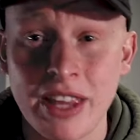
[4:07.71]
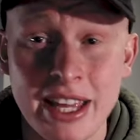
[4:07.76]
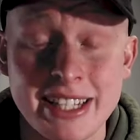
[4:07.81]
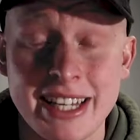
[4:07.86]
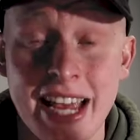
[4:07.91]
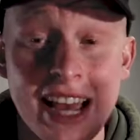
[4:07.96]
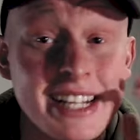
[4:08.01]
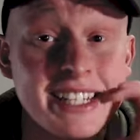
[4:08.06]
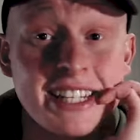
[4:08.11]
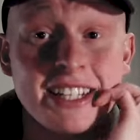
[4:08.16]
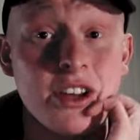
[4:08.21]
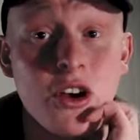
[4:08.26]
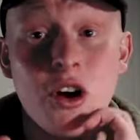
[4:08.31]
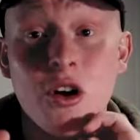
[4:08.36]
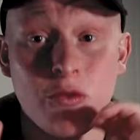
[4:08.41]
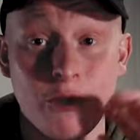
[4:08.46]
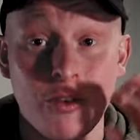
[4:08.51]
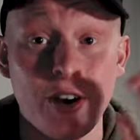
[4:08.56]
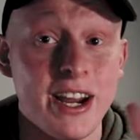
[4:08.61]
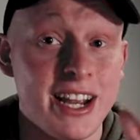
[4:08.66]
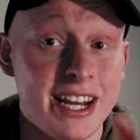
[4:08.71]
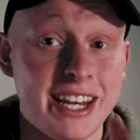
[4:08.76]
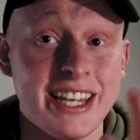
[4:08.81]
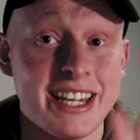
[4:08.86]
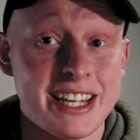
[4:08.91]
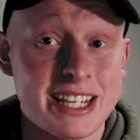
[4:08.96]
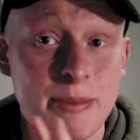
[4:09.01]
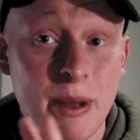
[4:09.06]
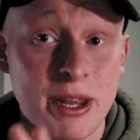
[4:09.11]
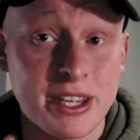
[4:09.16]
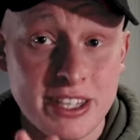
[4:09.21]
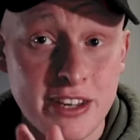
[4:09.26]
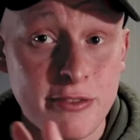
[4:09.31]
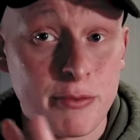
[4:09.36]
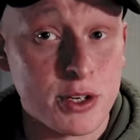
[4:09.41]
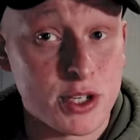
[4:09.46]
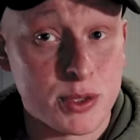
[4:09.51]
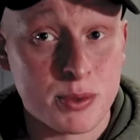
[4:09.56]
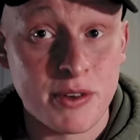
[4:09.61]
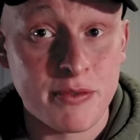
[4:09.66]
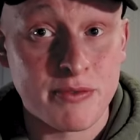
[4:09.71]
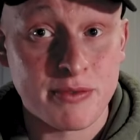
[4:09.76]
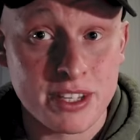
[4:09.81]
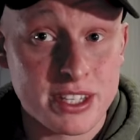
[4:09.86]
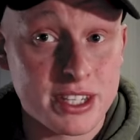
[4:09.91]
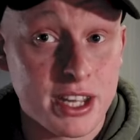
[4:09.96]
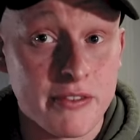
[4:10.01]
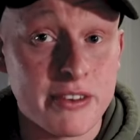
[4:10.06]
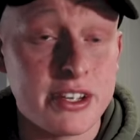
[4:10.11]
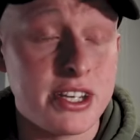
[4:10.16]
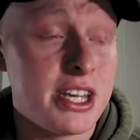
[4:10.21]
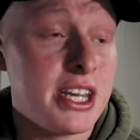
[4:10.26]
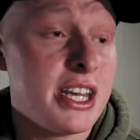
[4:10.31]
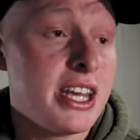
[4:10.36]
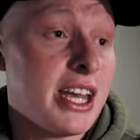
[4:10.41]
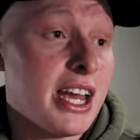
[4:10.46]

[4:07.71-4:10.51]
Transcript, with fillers: The taxis are really expensive, which we've discovered,